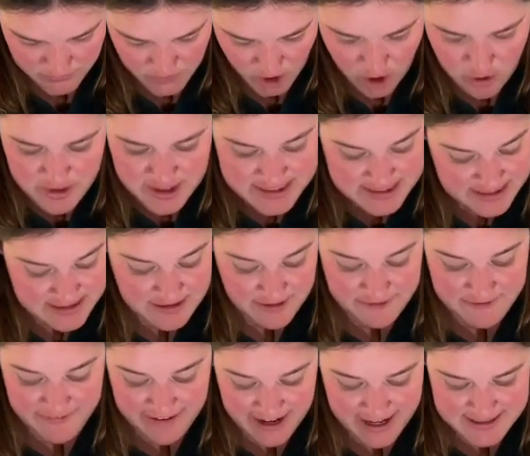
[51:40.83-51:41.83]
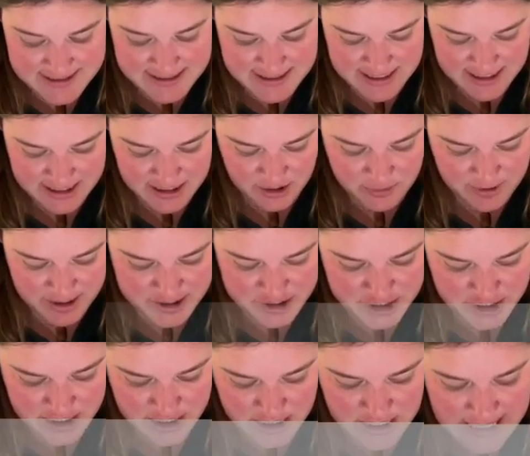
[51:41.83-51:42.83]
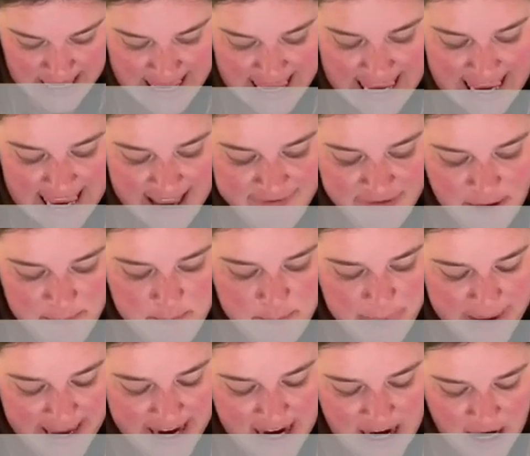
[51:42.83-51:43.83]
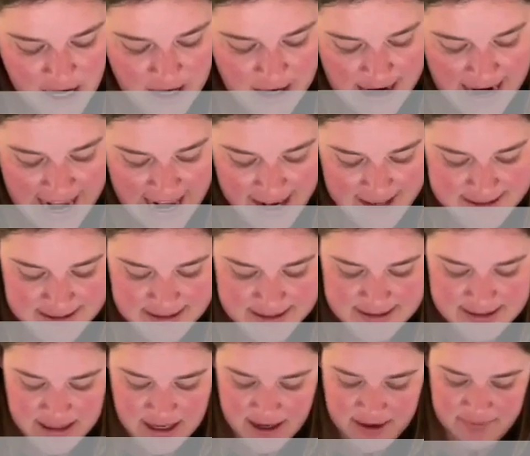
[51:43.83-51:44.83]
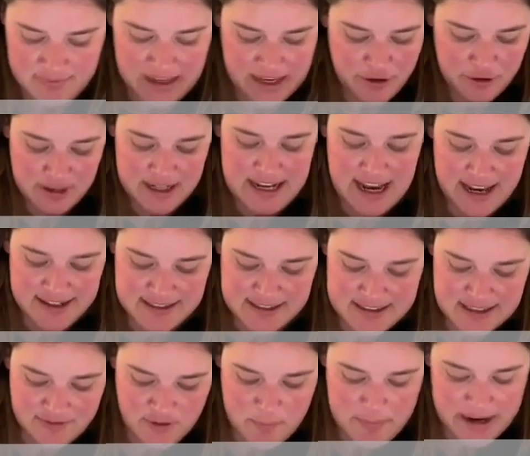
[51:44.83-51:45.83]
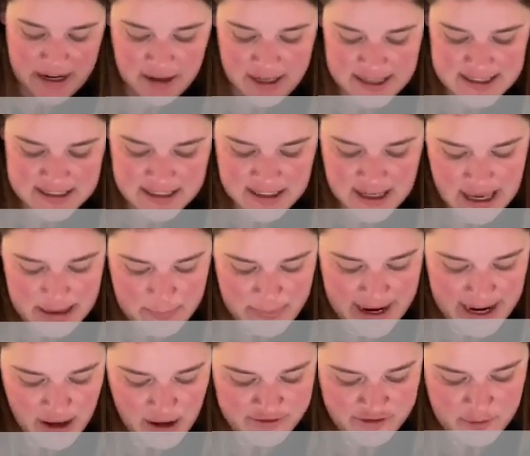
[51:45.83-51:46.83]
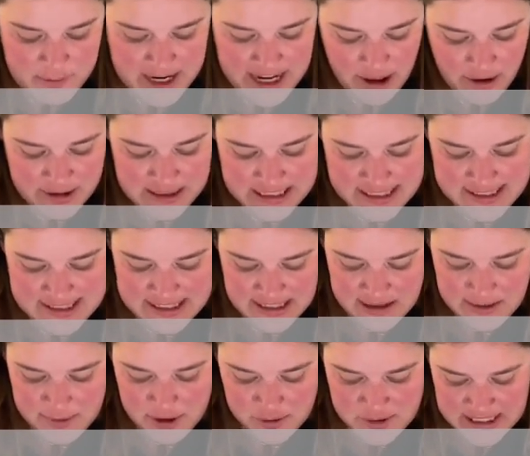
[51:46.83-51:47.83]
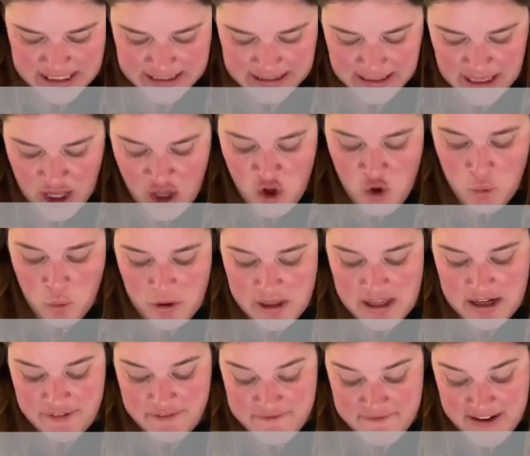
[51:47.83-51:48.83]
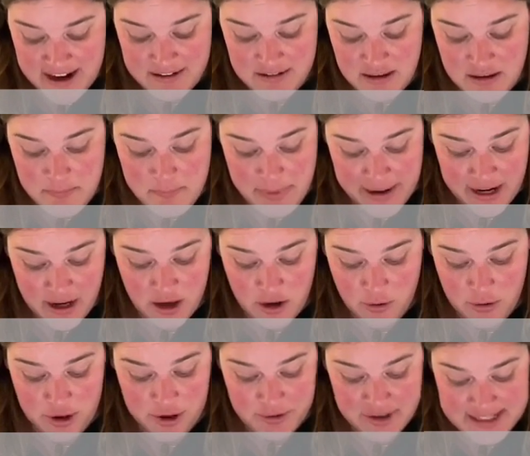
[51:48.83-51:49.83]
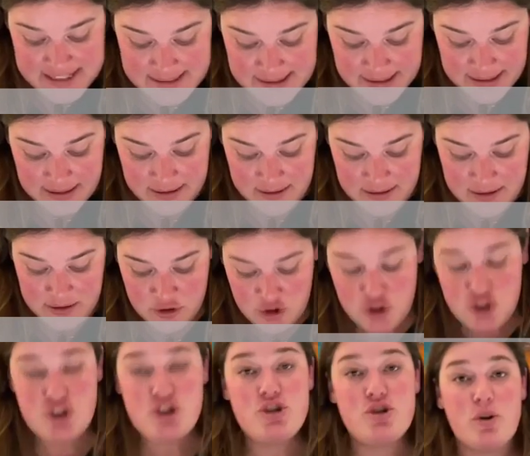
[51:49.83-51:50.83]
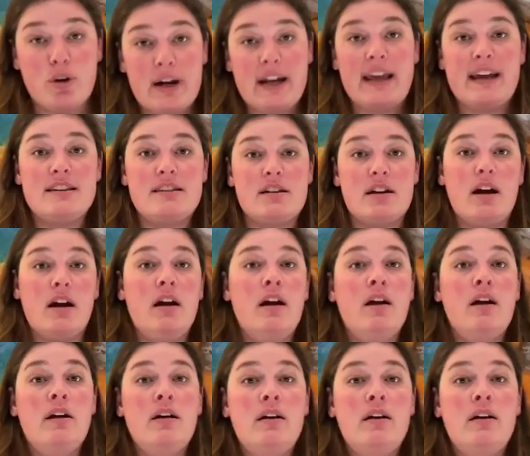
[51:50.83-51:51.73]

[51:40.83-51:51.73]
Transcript: Oh, this is a fascinating question. If a bear asks, Ingrid asks, if a bear eats a gut pile from an elk that is CWD, will it affect the bear or grizzly? The short answer?